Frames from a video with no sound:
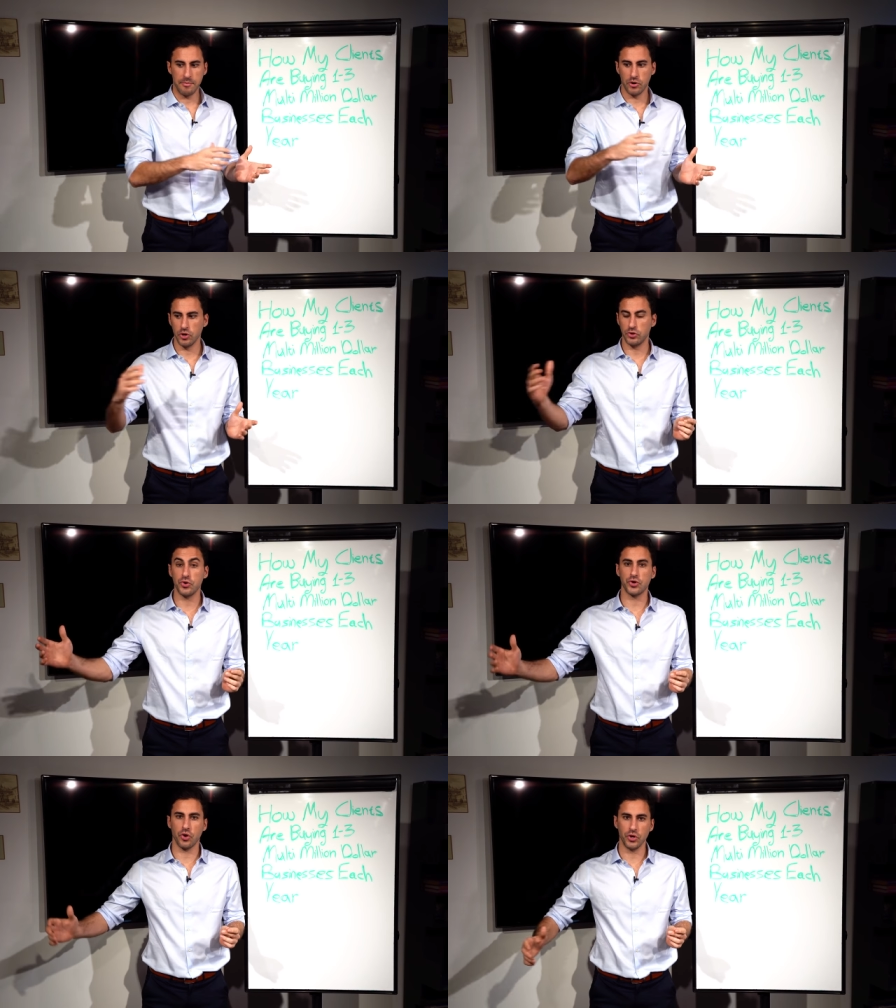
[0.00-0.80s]
I'm going to
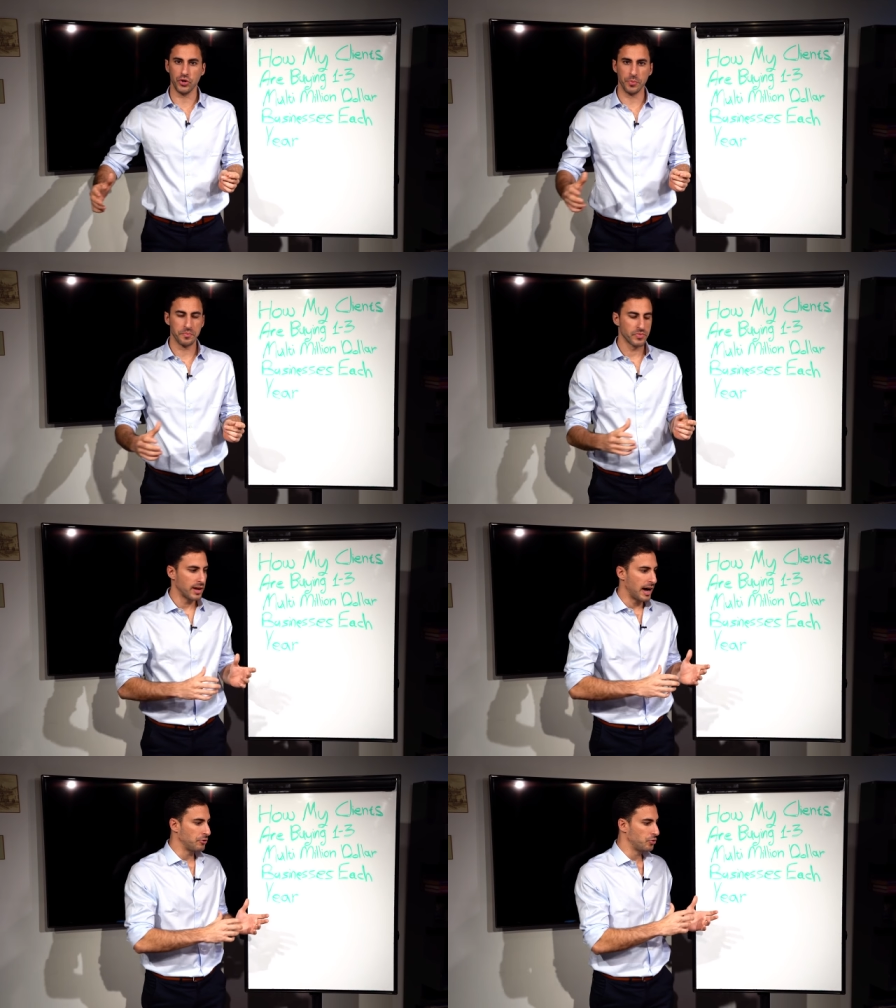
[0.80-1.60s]
show you
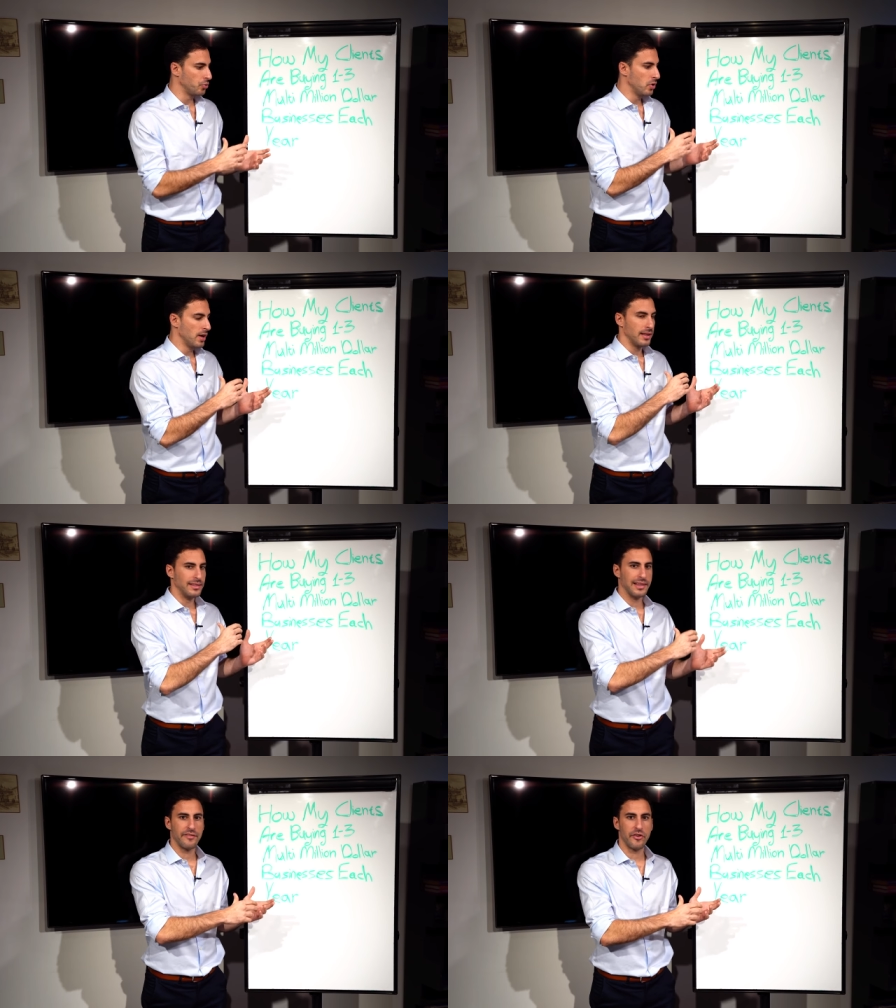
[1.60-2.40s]
how to
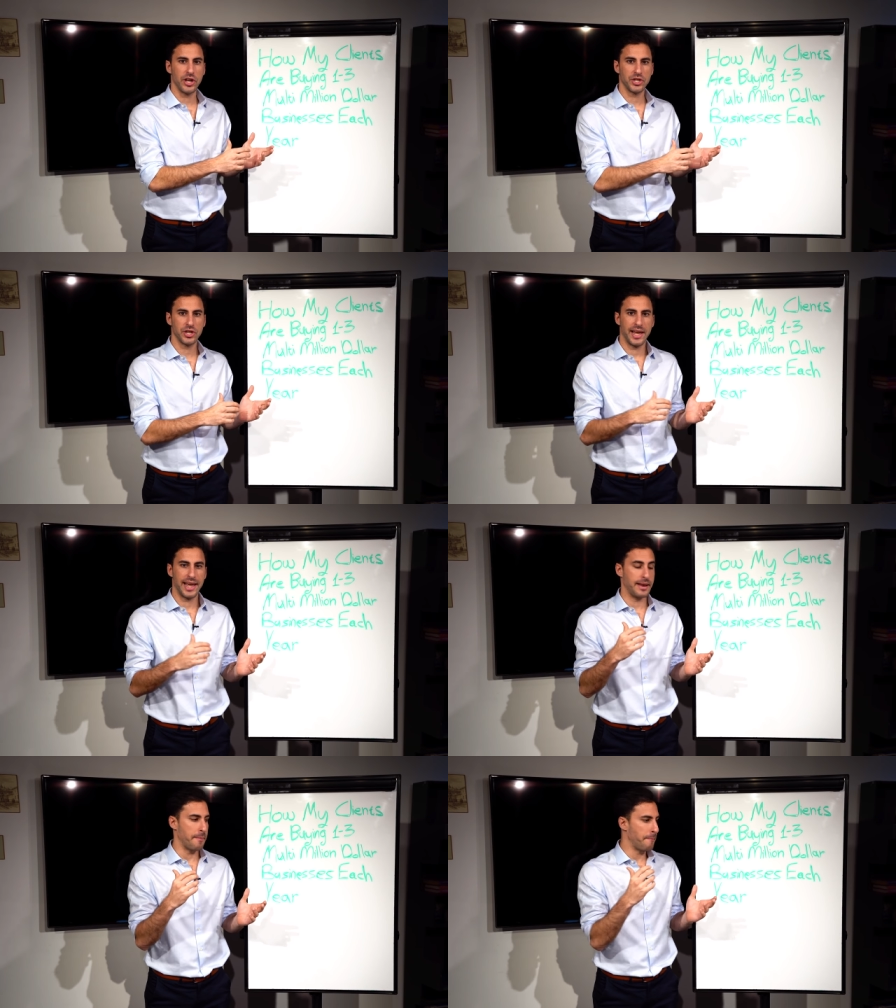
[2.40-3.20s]
leverage
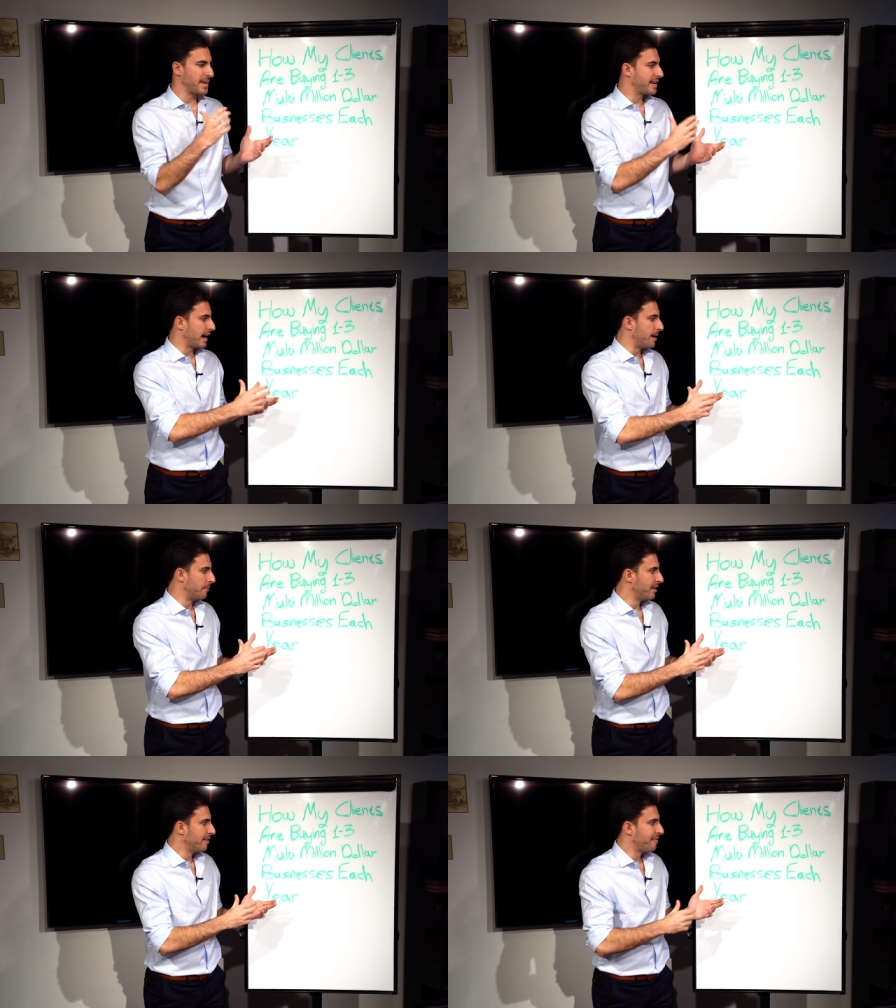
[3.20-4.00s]
and
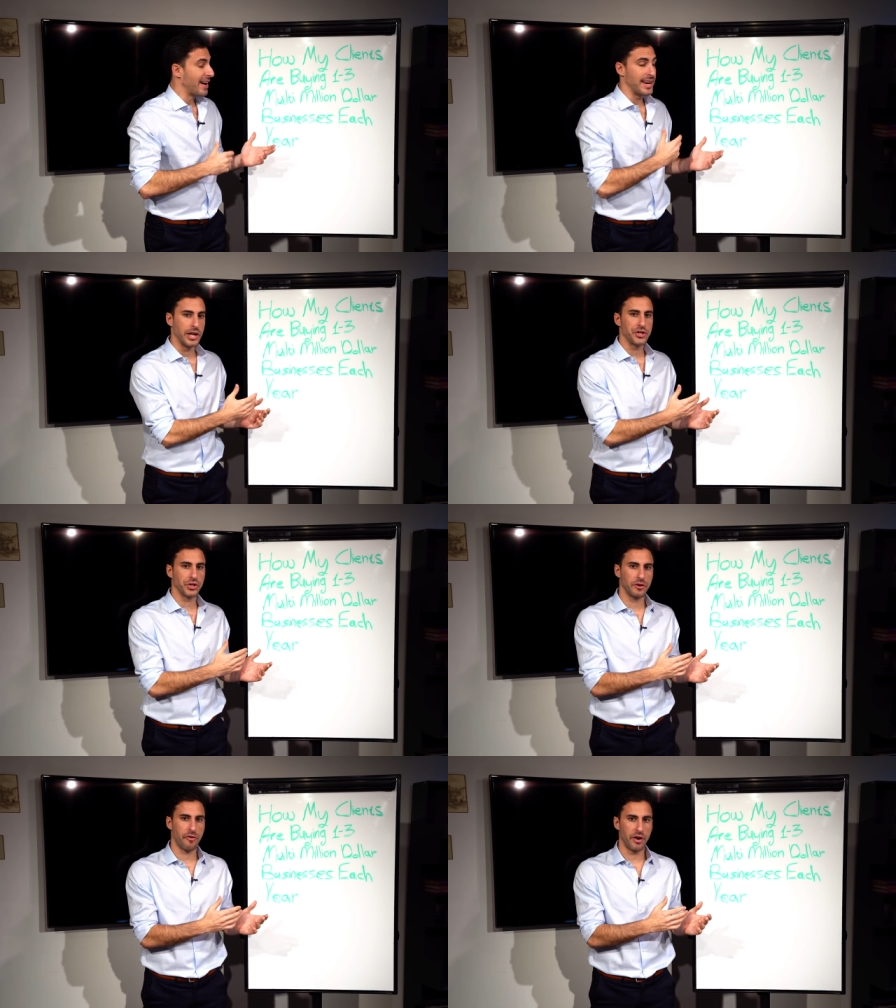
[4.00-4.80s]
become
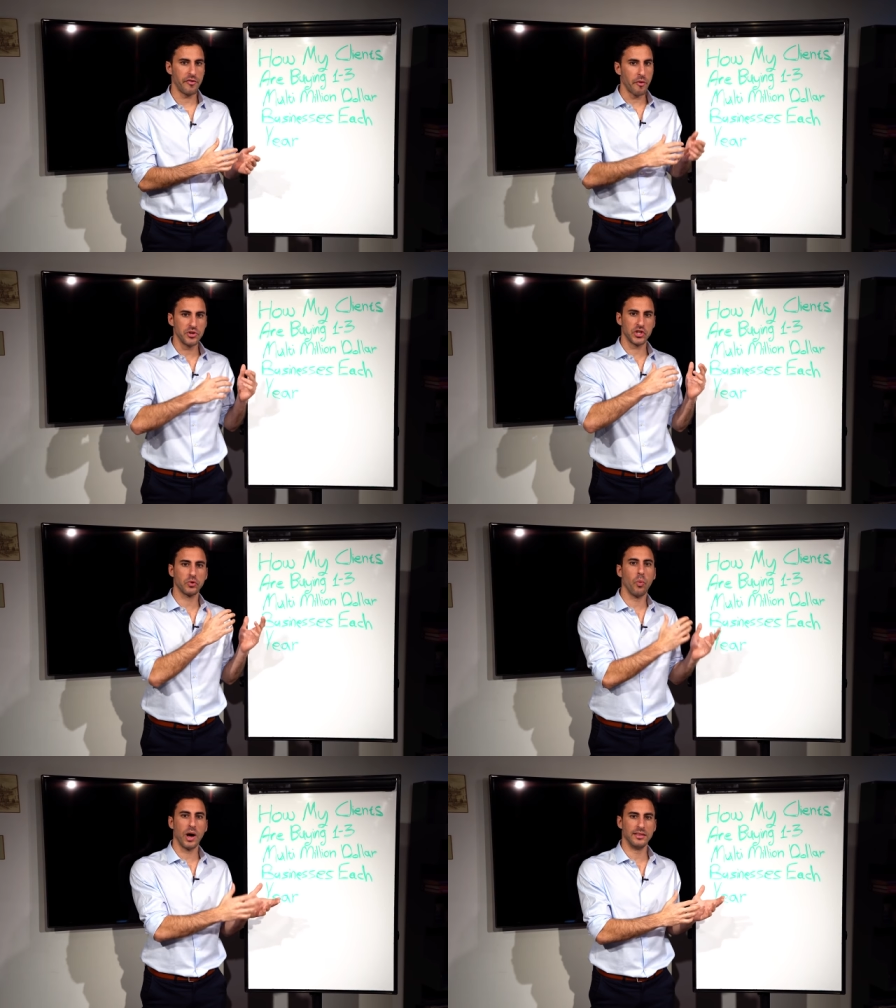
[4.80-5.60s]
financially free from just
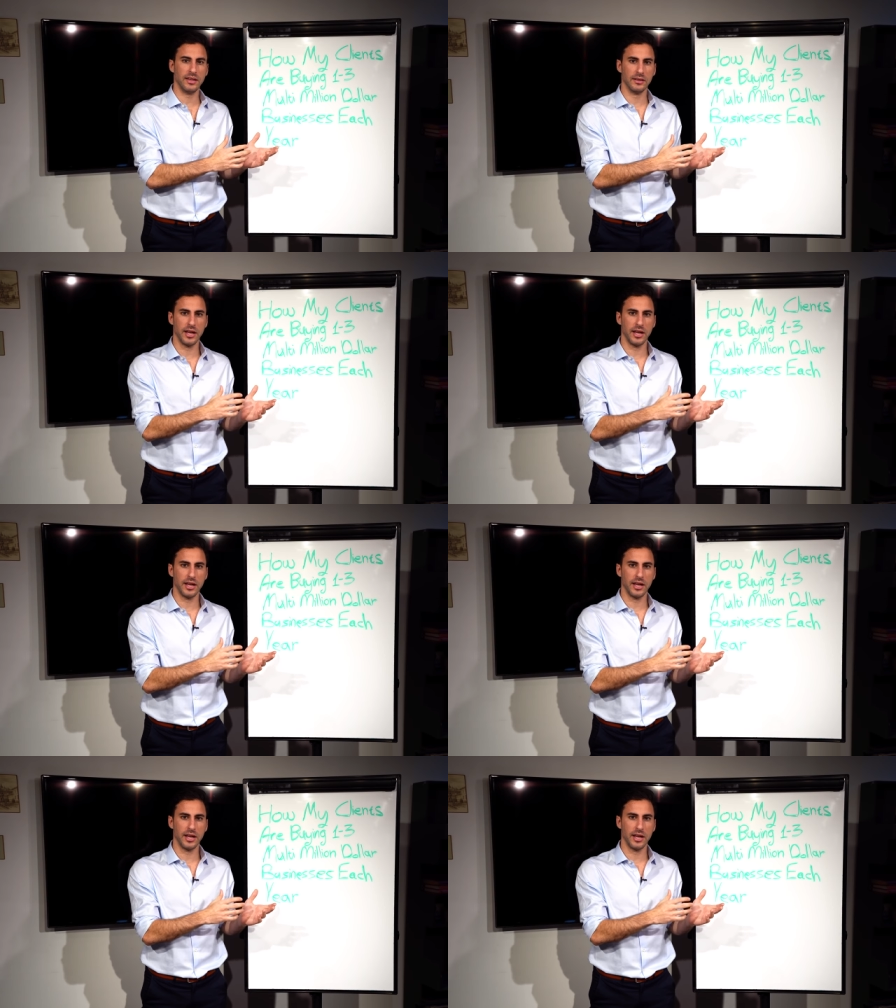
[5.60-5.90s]
one deal.